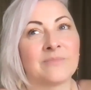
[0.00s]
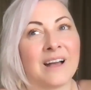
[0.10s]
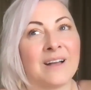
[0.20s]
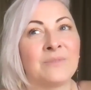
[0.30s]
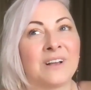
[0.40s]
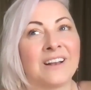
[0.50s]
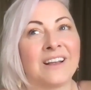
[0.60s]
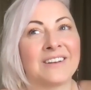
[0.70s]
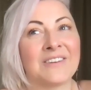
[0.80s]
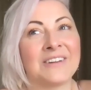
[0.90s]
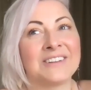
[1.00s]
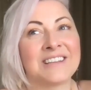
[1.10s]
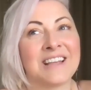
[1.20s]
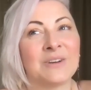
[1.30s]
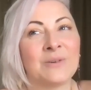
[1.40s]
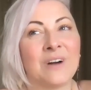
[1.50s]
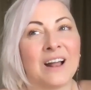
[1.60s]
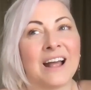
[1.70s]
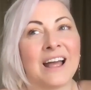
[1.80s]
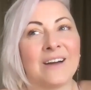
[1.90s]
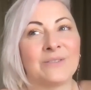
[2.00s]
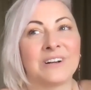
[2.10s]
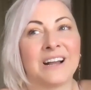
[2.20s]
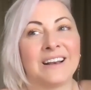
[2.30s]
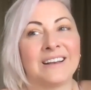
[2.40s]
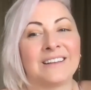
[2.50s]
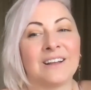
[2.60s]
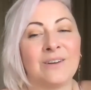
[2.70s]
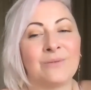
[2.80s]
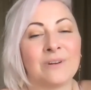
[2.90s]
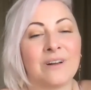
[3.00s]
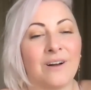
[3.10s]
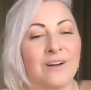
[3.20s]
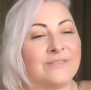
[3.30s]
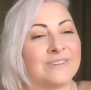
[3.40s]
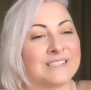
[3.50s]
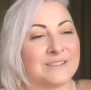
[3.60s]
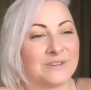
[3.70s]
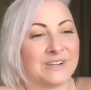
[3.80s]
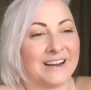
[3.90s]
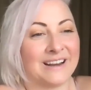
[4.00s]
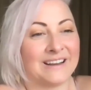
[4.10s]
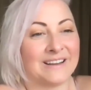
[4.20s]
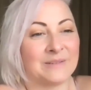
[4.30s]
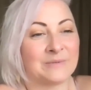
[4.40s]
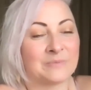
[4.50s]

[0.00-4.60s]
I'm gonna acknowledge that. Look what I have created. Look at what all of us have created.